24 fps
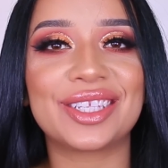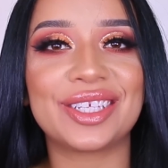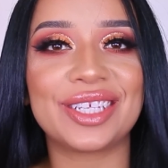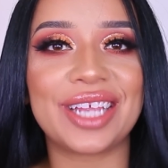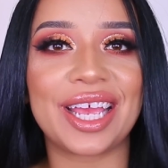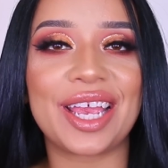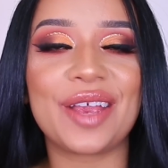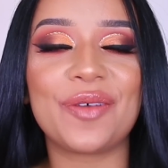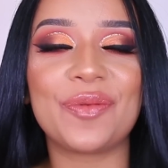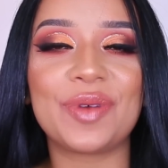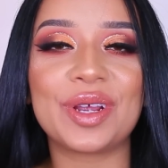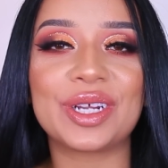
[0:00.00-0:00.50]

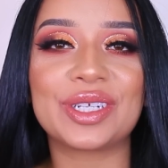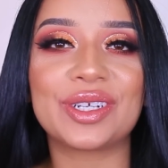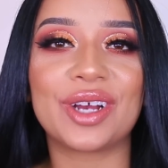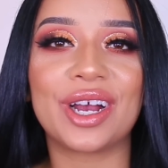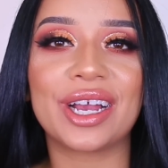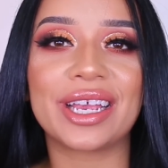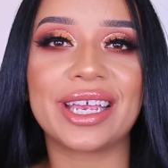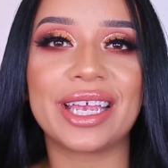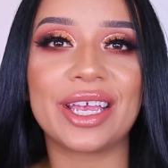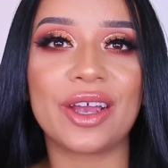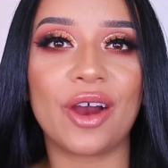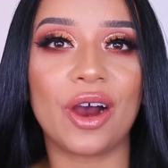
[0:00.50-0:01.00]
Today we are
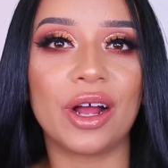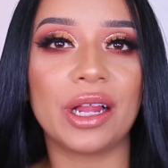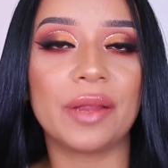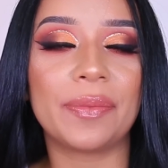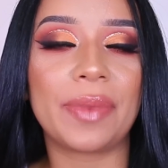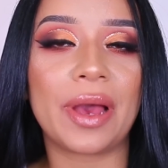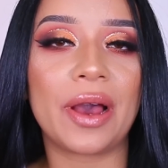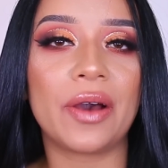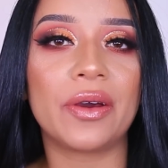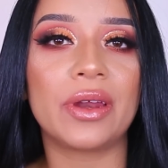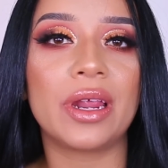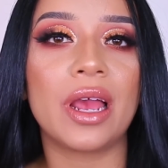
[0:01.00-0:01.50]
talking all
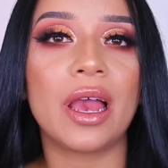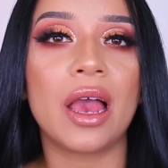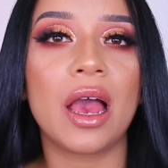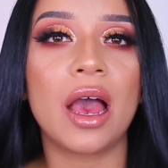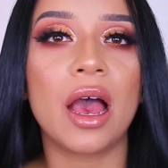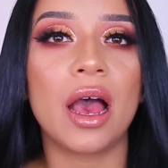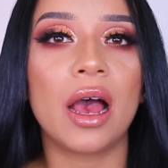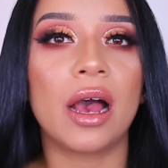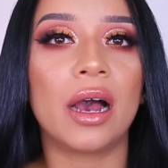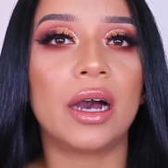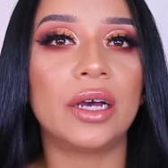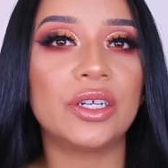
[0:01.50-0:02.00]
about
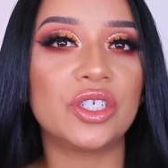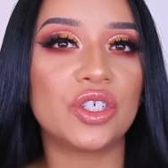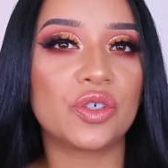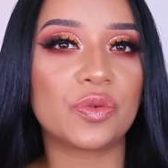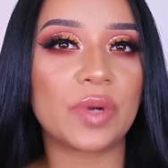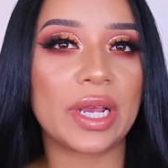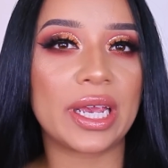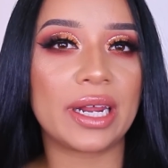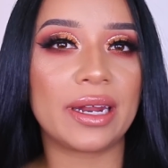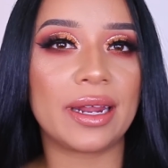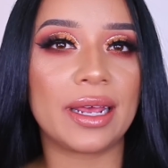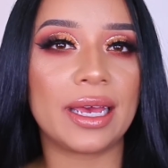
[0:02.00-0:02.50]

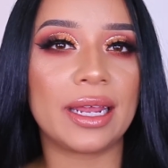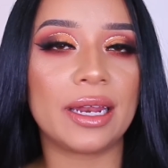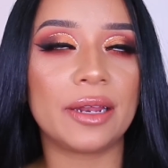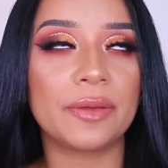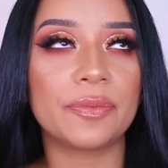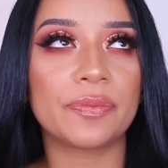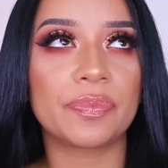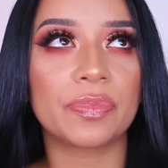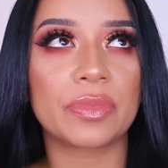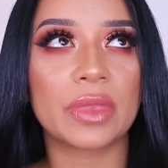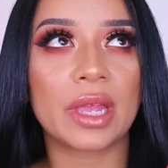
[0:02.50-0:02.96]
underrated